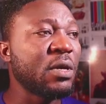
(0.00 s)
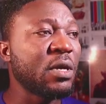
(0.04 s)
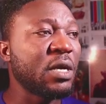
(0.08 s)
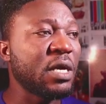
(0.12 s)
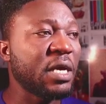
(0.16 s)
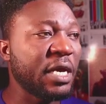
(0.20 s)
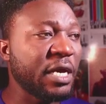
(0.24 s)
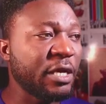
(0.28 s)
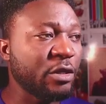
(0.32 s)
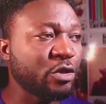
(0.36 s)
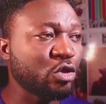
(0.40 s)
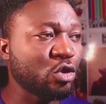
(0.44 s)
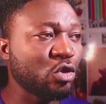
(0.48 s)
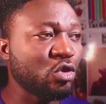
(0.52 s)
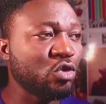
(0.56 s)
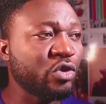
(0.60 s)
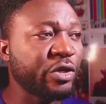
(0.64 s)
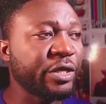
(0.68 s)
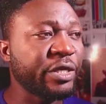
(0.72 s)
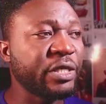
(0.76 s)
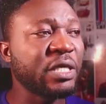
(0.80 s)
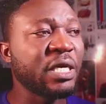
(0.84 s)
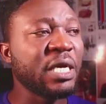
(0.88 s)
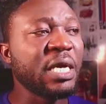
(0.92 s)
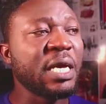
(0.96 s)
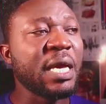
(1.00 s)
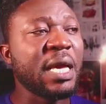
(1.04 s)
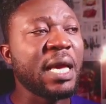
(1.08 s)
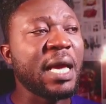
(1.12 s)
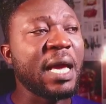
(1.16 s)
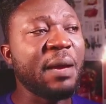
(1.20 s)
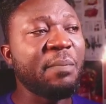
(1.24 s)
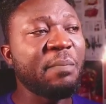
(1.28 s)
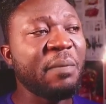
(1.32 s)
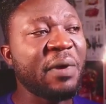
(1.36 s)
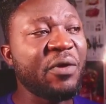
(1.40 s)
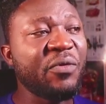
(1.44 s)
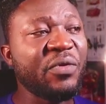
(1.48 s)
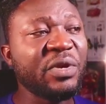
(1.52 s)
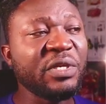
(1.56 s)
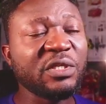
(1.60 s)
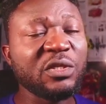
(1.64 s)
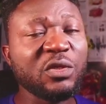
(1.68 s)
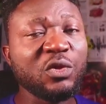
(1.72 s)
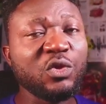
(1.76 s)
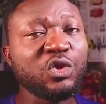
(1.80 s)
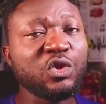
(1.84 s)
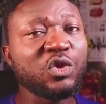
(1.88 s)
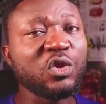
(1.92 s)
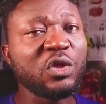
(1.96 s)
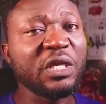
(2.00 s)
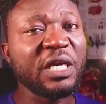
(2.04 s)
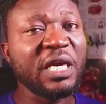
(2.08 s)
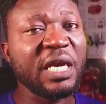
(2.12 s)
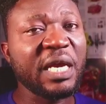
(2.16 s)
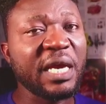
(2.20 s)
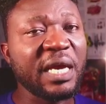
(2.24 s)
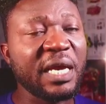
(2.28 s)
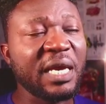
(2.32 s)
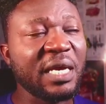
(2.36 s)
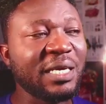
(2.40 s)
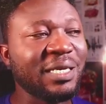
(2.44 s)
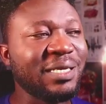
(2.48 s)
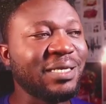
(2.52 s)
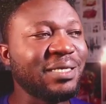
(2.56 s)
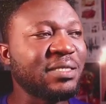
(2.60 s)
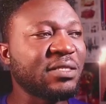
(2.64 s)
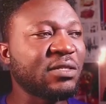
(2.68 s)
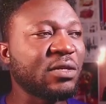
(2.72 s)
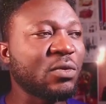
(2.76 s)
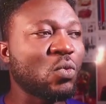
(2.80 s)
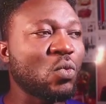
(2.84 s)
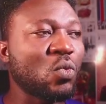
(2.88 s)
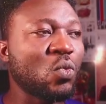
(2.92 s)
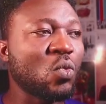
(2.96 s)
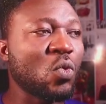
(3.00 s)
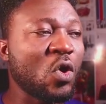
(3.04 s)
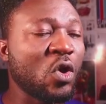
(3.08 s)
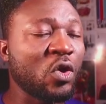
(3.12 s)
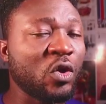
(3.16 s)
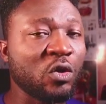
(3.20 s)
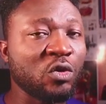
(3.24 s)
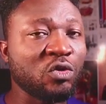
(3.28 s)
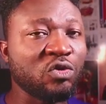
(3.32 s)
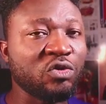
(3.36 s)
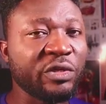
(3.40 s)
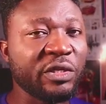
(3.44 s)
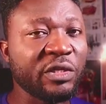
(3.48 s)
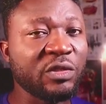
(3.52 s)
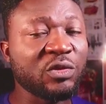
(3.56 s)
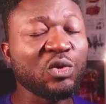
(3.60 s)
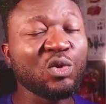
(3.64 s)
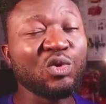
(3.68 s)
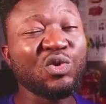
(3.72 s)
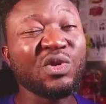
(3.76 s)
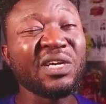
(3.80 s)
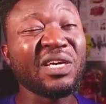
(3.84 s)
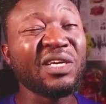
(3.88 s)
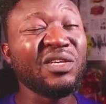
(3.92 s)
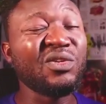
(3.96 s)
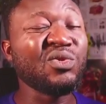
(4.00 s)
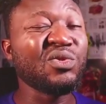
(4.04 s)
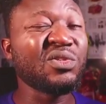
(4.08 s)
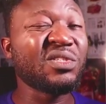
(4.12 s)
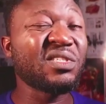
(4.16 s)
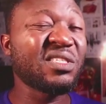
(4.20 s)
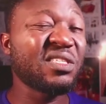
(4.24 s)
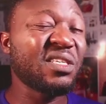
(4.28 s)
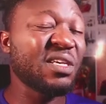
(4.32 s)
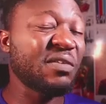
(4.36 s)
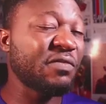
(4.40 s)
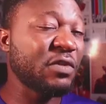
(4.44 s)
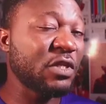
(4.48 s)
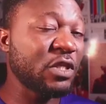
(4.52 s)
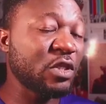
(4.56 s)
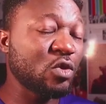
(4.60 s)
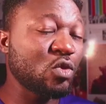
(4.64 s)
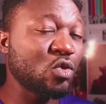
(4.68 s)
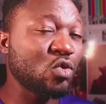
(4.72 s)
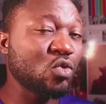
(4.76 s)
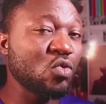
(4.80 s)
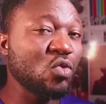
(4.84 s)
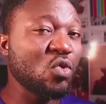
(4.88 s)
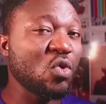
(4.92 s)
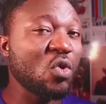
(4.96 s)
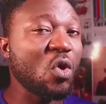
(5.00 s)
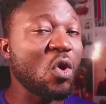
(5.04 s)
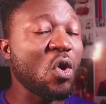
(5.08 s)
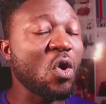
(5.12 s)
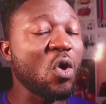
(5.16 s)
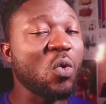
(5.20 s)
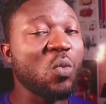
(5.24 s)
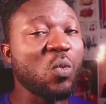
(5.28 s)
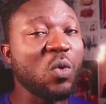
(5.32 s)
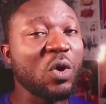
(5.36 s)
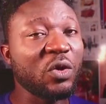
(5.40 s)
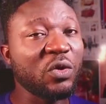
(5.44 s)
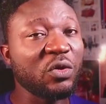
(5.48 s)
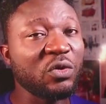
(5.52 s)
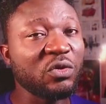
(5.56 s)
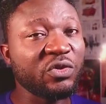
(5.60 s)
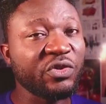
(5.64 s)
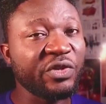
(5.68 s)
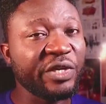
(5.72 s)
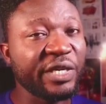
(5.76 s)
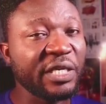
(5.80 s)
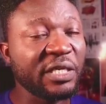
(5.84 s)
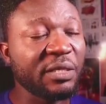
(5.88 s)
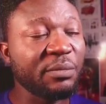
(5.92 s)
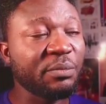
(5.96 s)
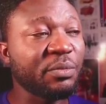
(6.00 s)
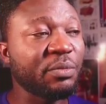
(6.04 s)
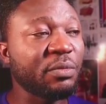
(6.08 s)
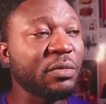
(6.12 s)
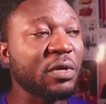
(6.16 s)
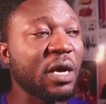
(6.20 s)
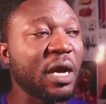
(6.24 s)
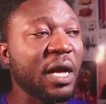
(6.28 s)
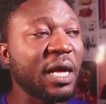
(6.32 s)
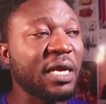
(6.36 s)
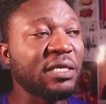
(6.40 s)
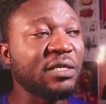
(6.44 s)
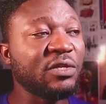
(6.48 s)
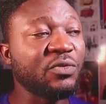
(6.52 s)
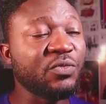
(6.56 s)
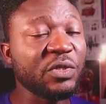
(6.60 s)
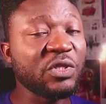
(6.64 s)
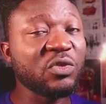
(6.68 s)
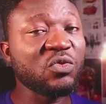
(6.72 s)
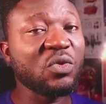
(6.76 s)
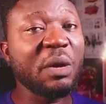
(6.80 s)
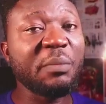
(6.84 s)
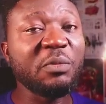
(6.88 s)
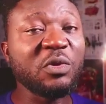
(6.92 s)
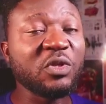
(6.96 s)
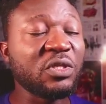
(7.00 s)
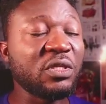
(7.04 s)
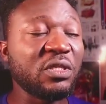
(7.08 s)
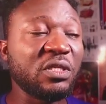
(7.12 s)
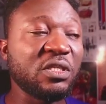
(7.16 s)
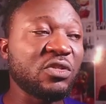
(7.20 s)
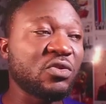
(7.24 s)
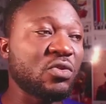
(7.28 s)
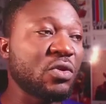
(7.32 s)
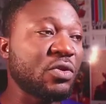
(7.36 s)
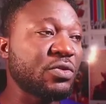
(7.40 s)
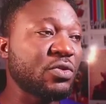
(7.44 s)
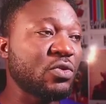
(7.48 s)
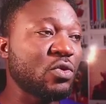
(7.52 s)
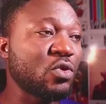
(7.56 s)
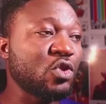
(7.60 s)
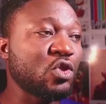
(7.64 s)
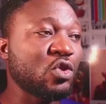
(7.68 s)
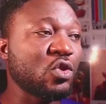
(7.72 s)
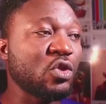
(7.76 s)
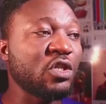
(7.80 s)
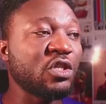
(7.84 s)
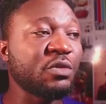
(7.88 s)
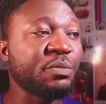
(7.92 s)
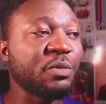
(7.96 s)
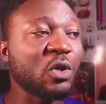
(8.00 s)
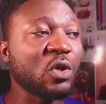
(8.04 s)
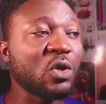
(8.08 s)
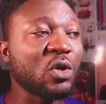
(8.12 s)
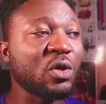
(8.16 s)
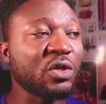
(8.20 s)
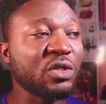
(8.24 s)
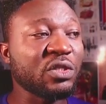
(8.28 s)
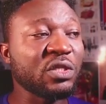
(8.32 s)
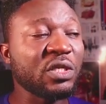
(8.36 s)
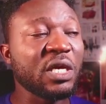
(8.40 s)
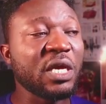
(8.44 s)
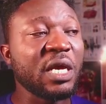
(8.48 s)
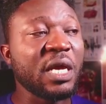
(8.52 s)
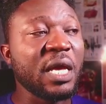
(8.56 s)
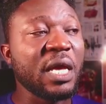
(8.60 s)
800 and my resolution here is 100. So you can use 72 or 100, and the reason I'm using this resolution is because